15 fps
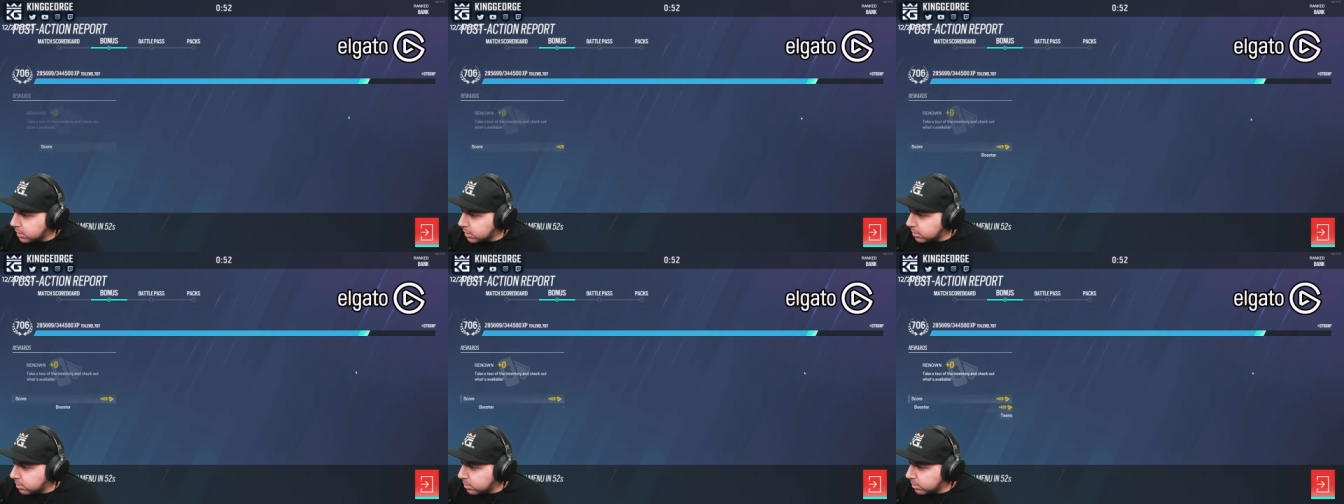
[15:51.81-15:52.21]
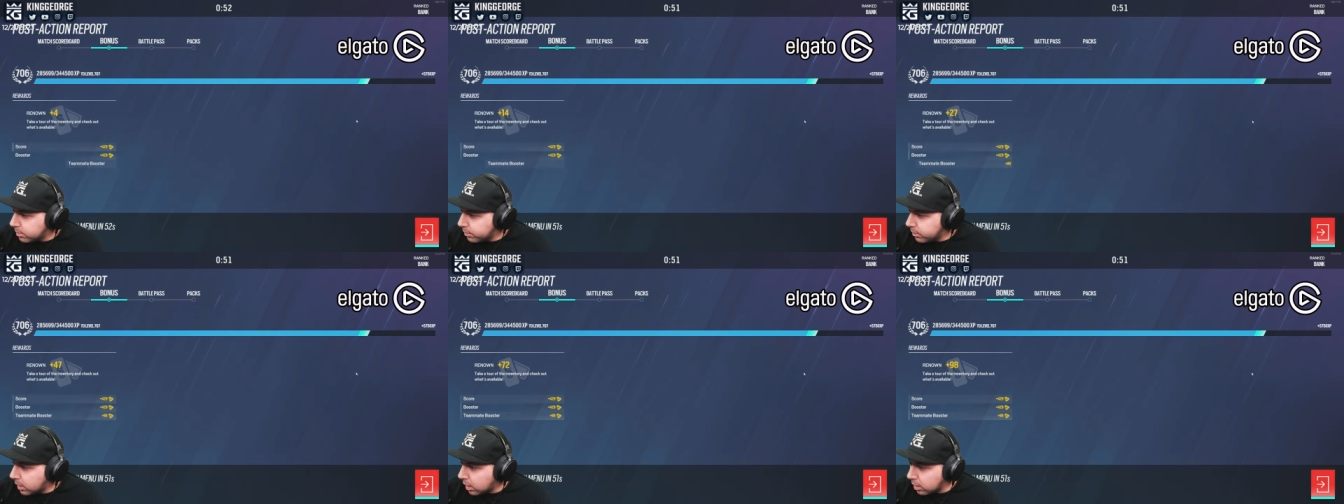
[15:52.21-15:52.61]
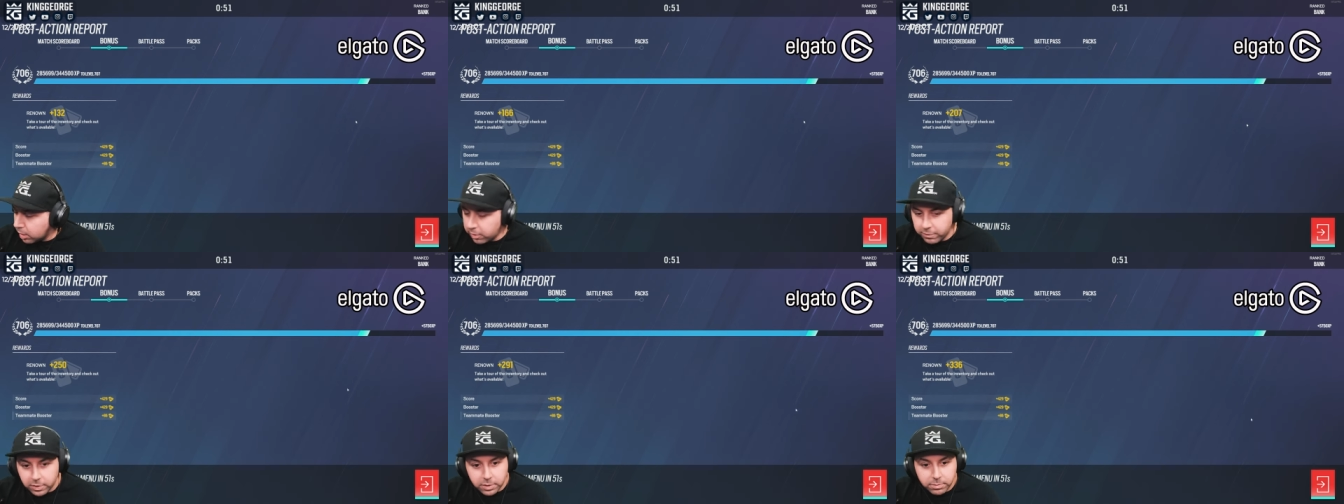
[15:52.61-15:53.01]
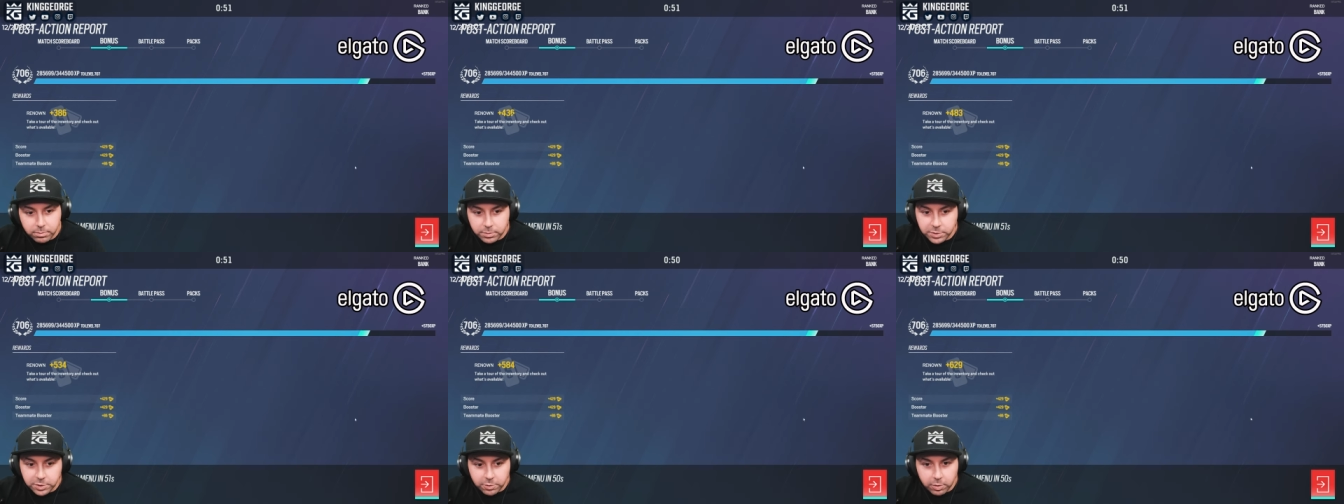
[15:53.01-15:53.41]
I love it.
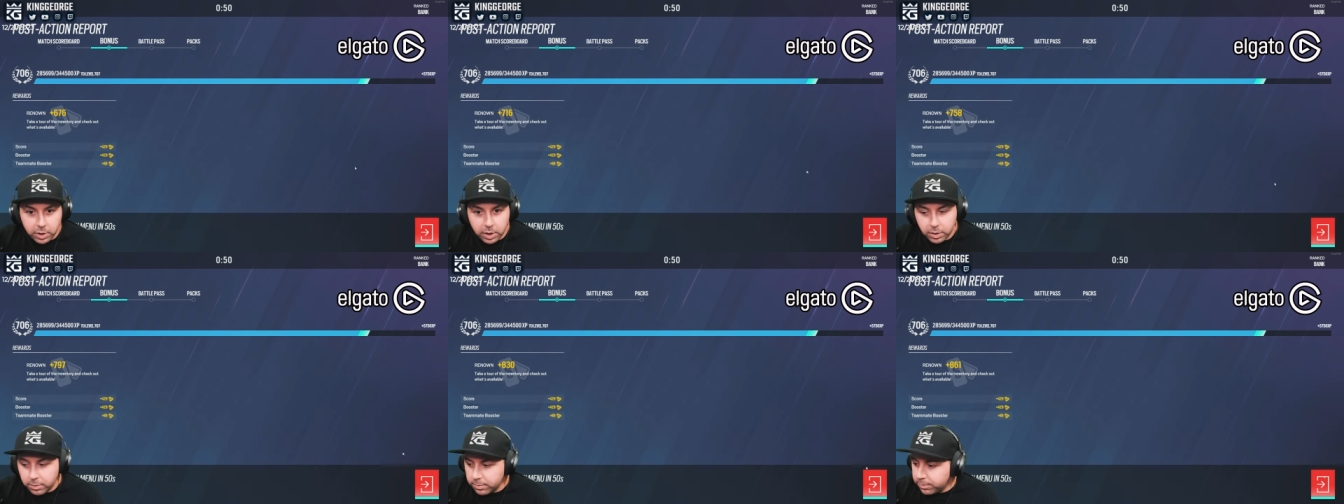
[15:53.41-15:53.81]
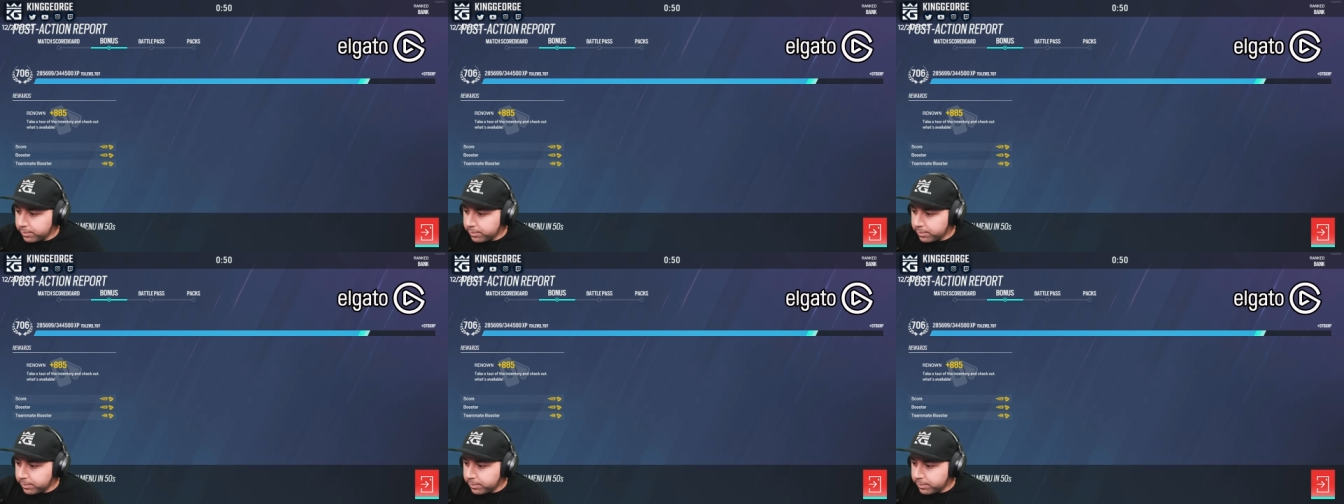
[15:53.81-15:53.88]
It's great.